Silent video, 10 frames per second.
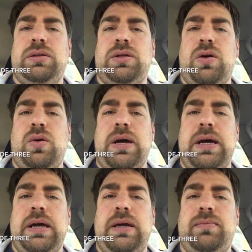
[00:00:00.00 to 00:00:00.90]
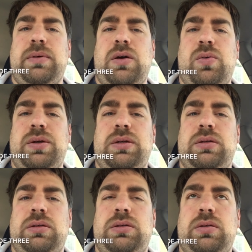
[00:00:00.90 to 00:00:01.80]
So I'm
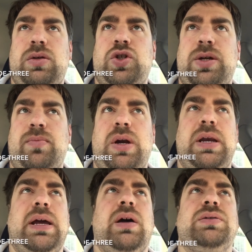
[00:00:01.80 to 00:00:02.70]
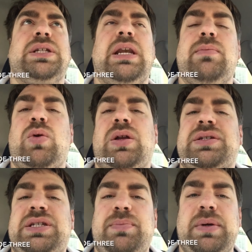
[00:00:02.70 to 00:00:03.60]
going to the gym right now. Sunday
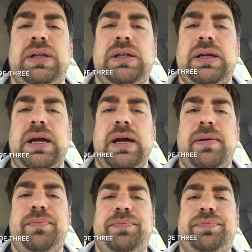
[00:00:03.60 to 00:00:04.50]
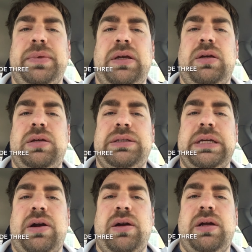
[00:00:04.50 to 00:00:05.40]
mornings typically um,
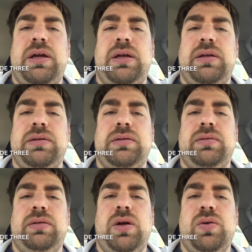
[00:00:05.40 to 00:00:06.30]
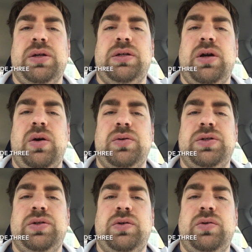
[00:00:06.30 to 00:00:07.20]
Sarah and Logan go
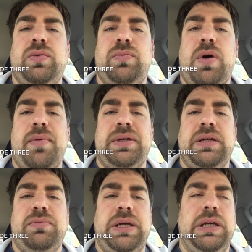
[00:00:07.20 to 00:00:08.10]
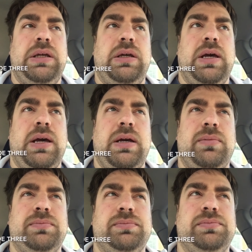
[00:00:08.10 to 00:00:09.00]
to mommy and me
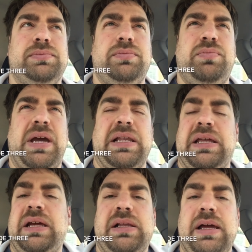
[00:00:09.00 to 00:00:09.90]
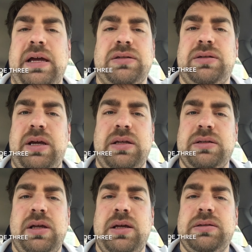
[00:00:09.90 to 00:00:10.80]
um, ballet class, dance
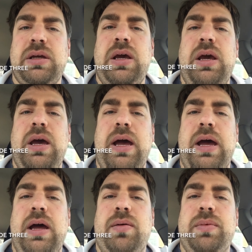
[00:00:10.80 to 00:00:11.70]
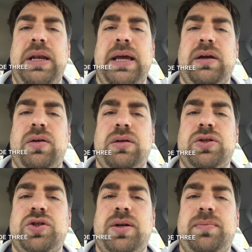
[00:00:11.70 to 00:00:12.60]
class, um, and I go to the
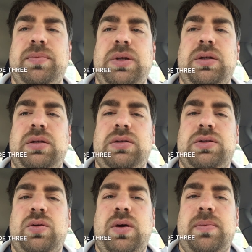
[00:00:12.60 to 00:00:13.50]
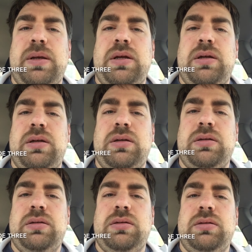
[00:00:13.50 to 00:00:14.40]
gym. So I'm gonna
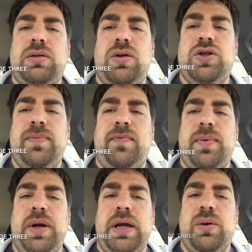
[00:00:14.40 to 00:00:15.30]
go to the gym for about an